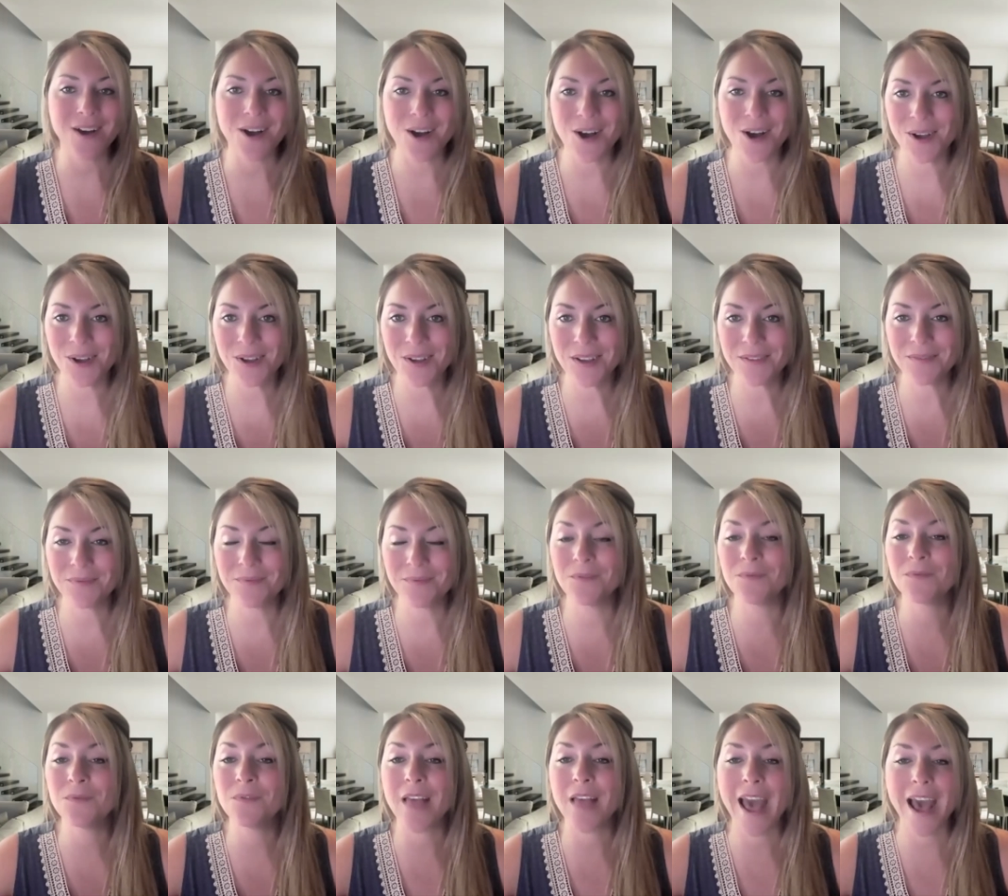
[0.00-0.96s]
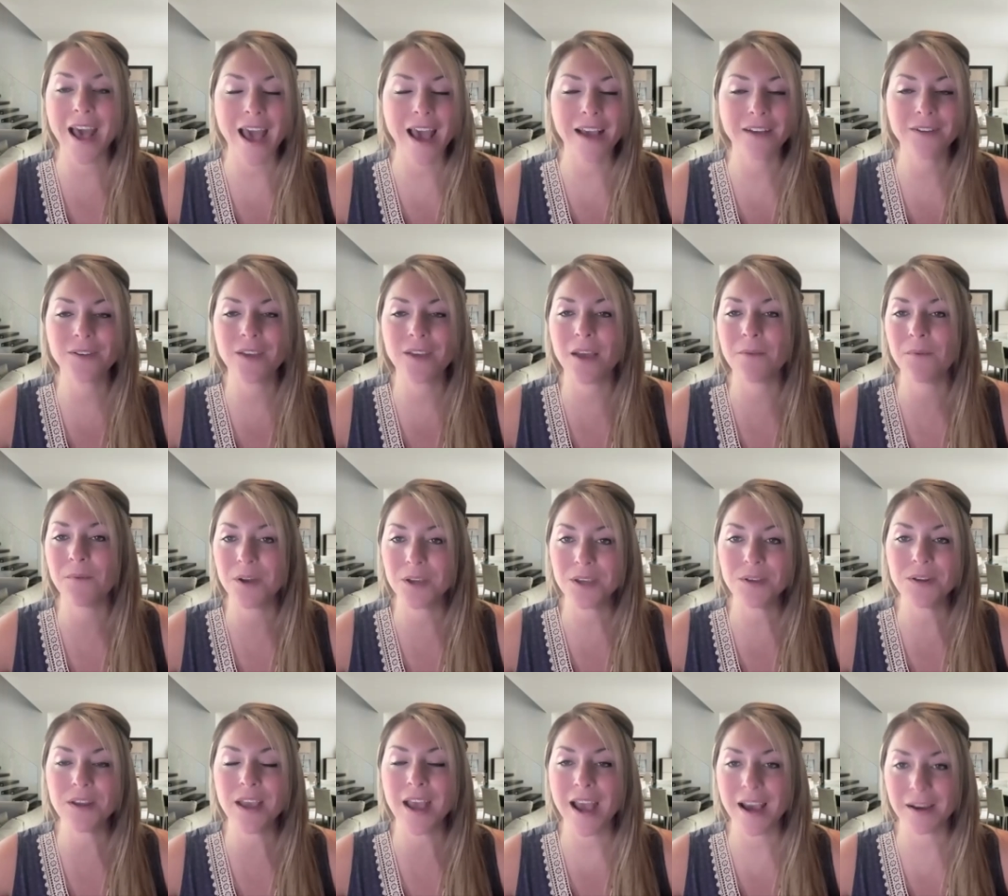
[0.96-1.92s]
I want
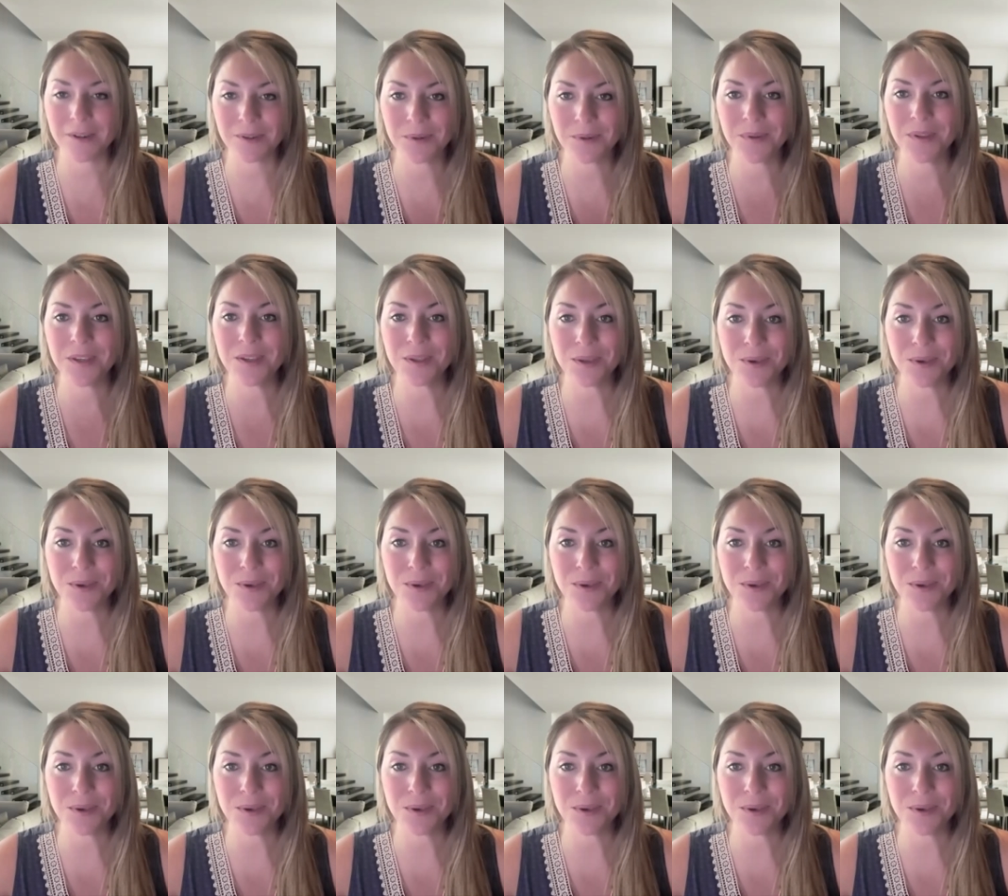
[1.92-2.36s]
you to actually